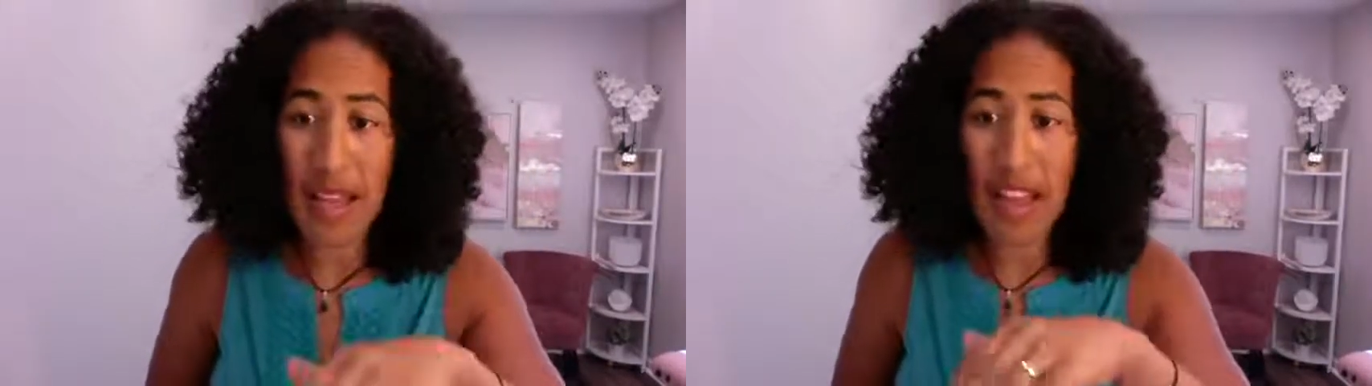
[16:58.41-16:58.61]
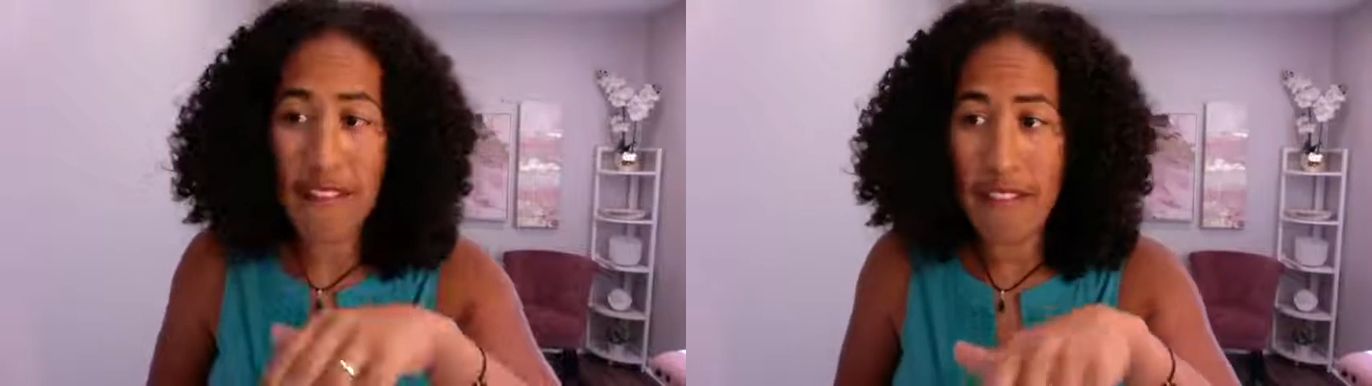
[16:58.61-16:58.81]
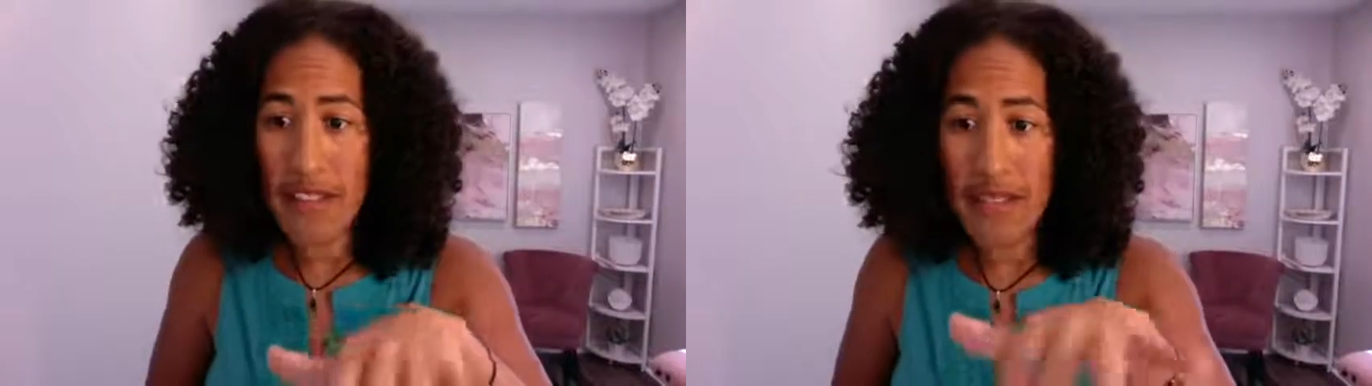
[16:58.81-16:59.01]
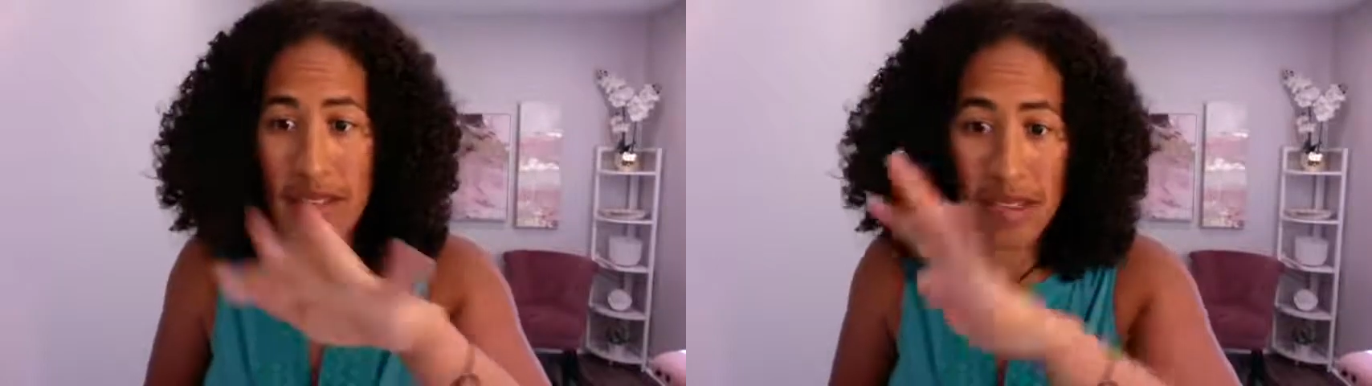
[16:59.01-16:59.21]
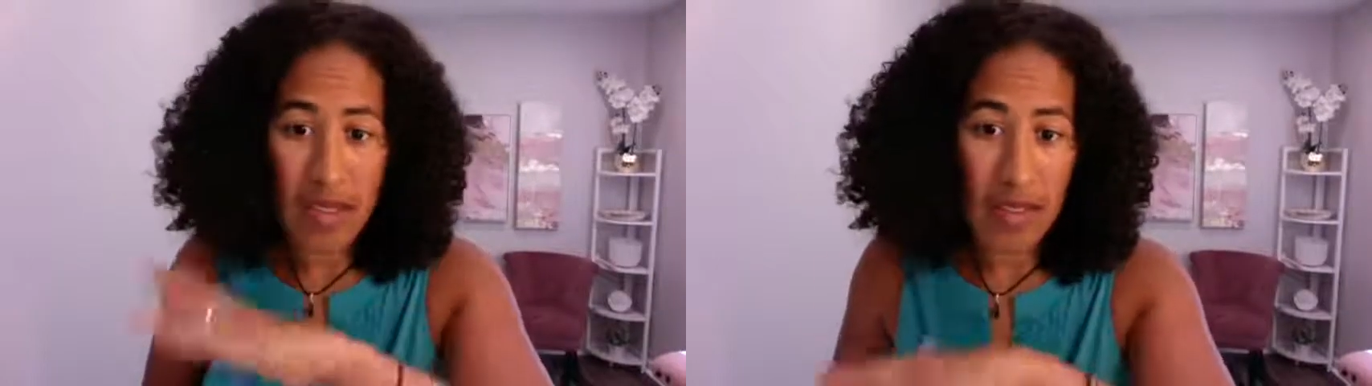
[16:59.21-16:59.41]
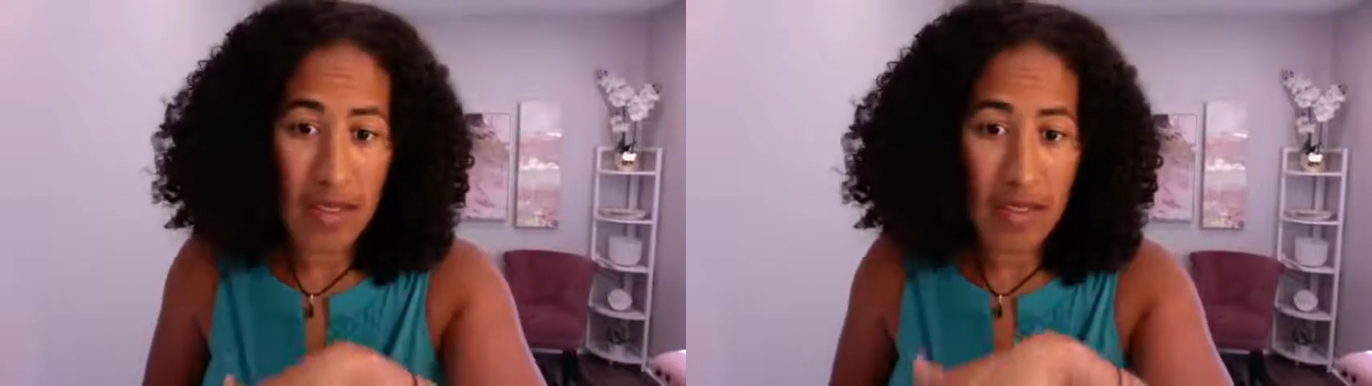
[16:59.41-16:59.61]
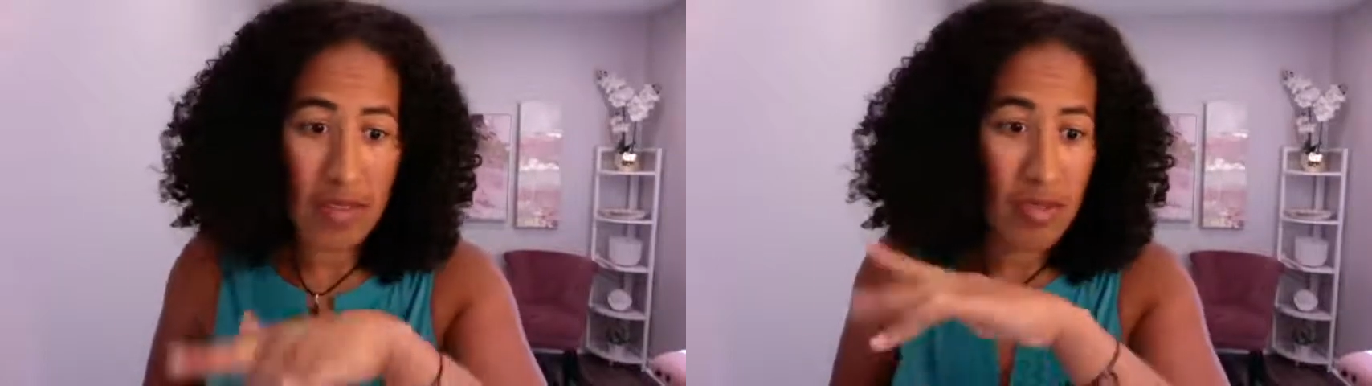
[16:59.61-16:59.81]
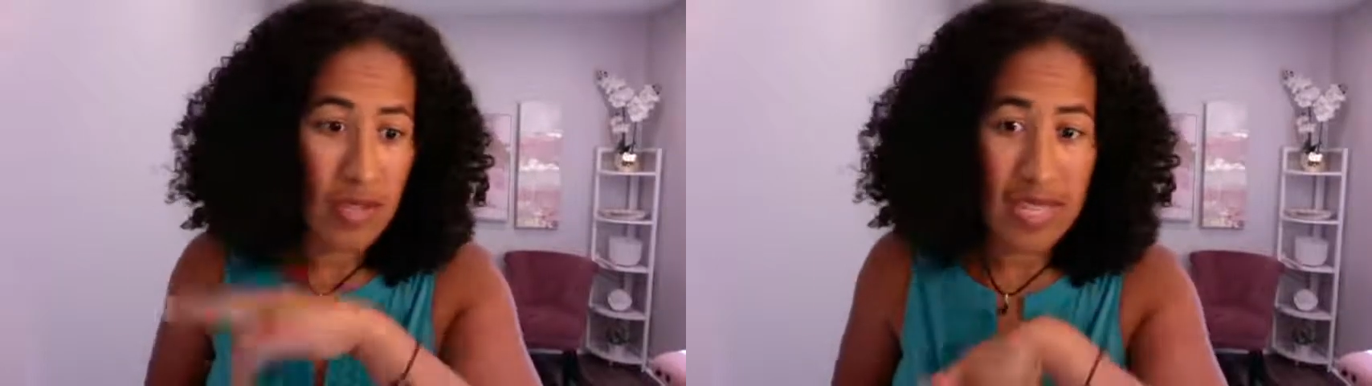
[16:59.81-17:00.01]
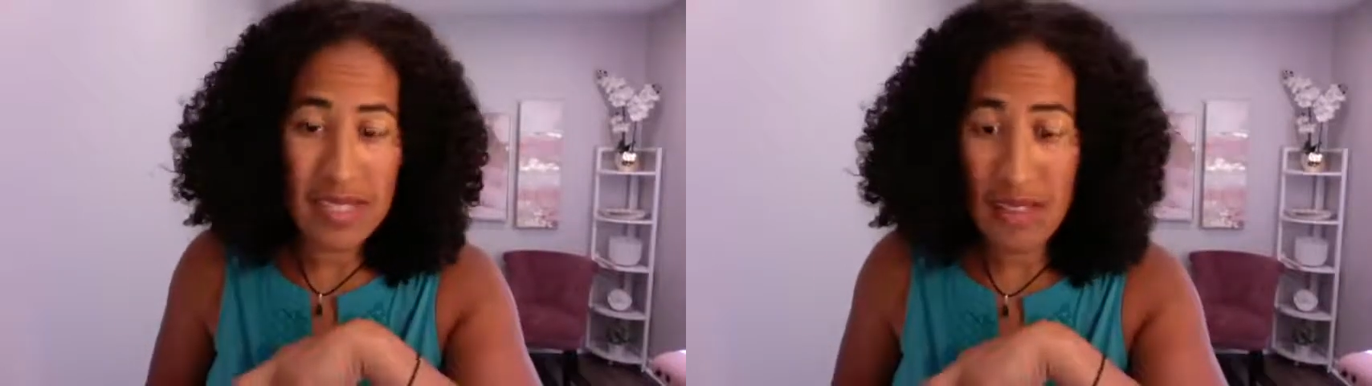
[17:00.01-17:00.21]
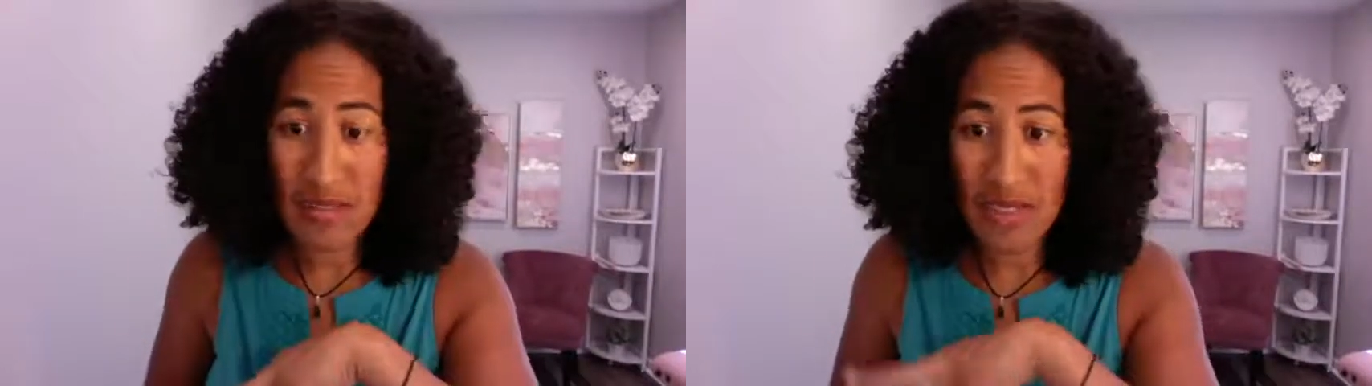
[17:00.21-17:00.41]
And then 2 days
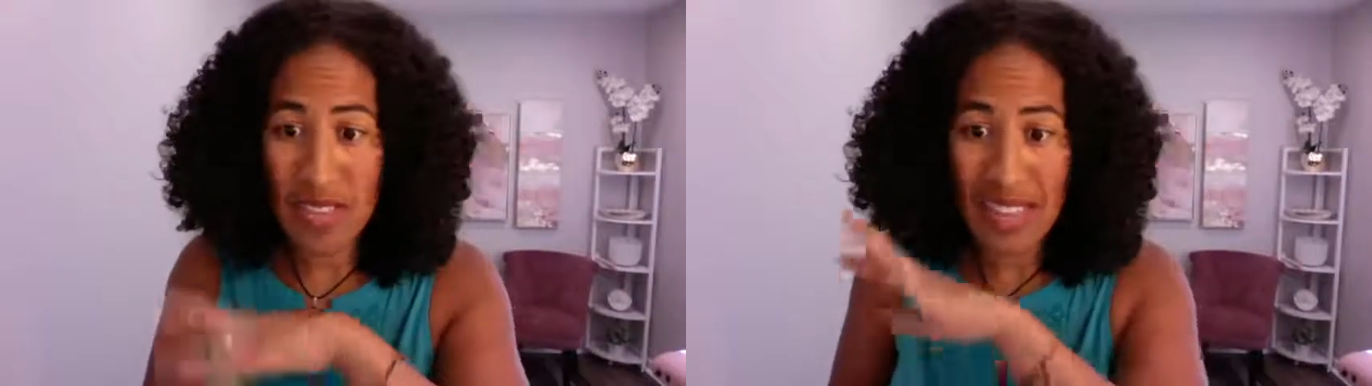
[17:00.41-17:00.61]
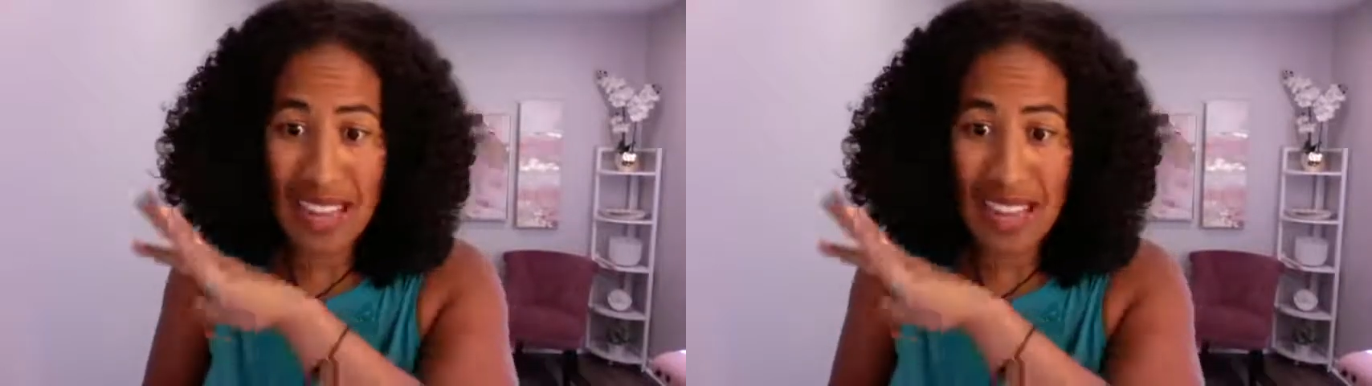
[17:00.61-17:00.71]
after that,